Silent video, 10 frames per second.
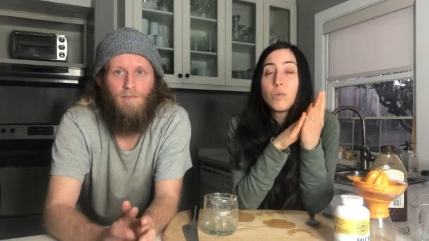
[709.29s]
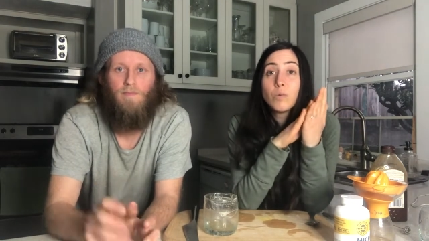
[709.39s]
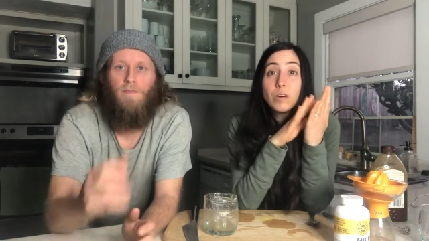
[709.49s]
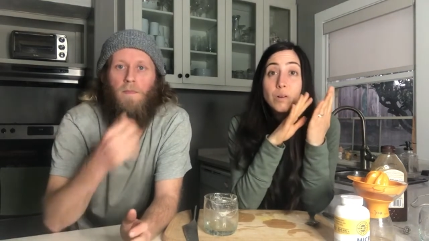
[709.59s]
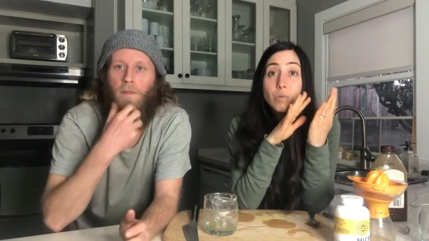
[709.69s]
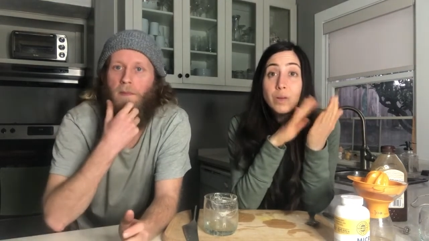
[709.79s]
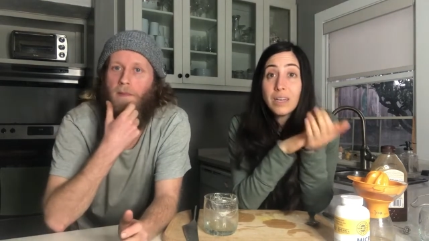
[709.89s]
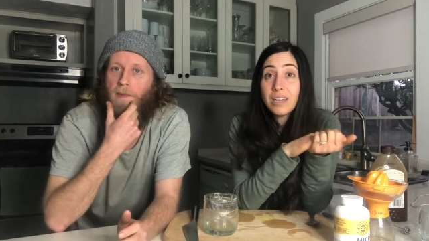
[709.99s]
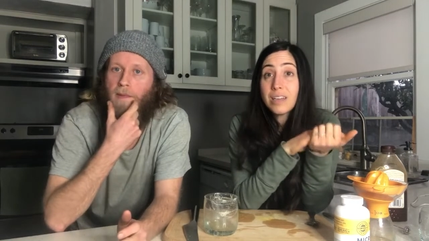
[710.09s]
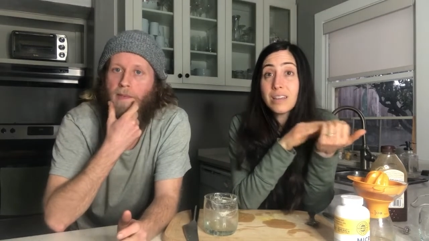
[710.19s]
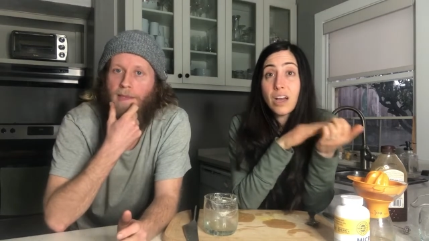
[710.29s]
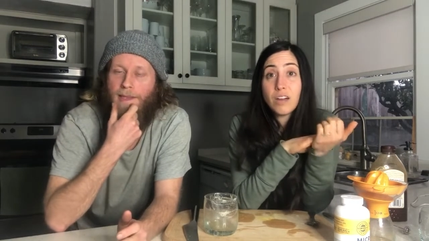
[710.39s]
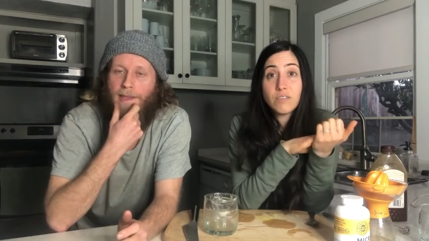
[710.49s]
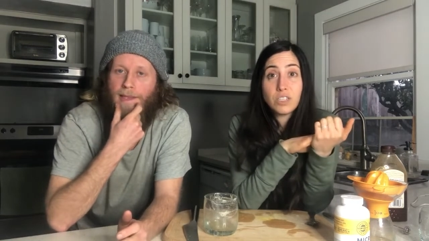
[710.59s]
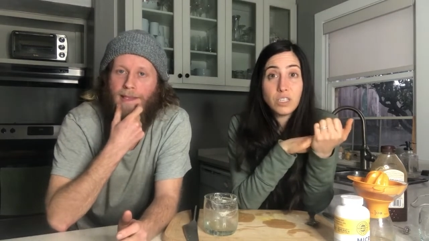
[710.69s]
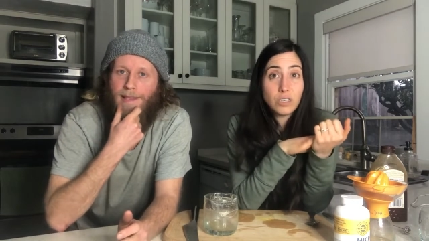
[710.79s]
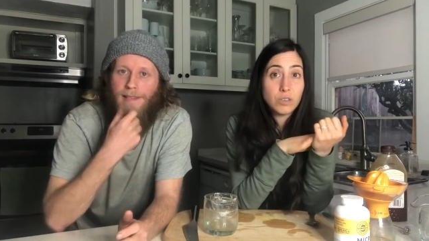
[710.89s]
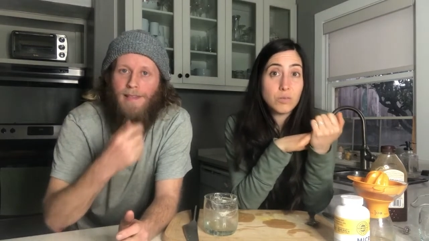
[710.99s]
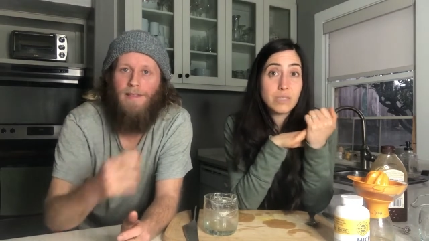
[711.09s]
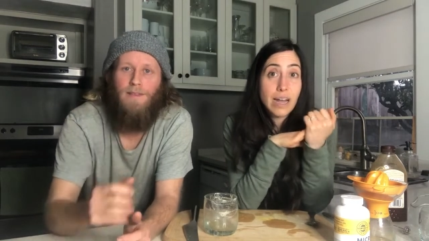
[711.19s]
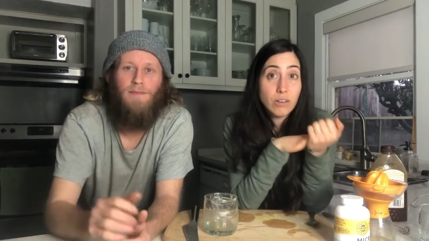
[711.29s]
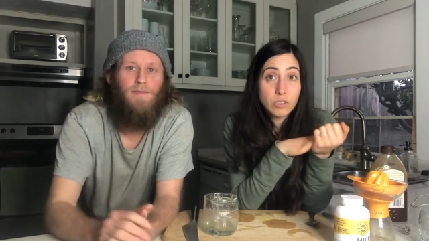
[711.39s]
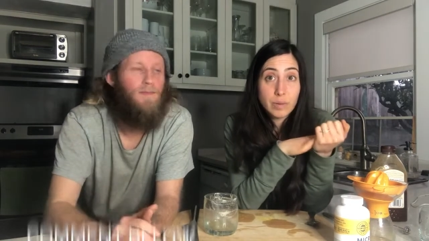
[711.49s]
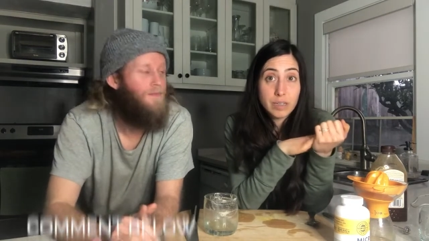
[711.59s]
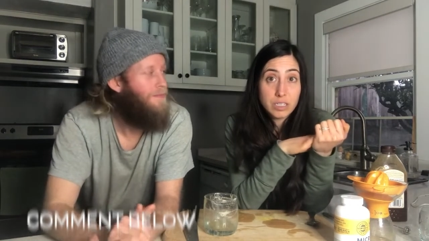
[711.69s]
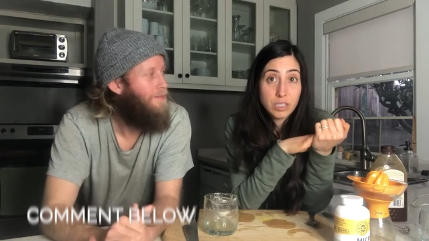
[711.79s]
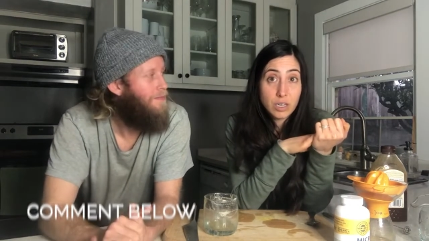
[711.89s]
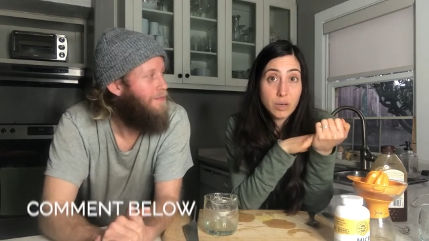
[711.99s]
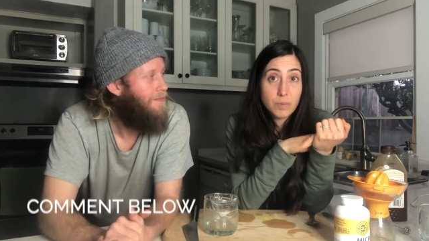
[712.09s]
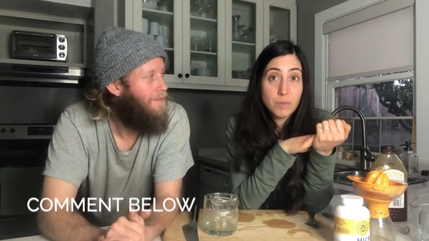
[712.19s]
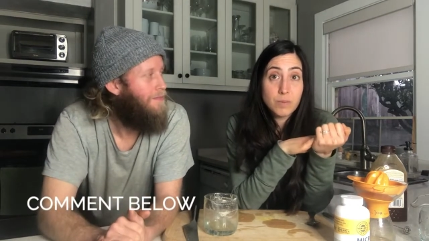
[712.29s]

Speaker 1: Well, we love to use elderberry syrup.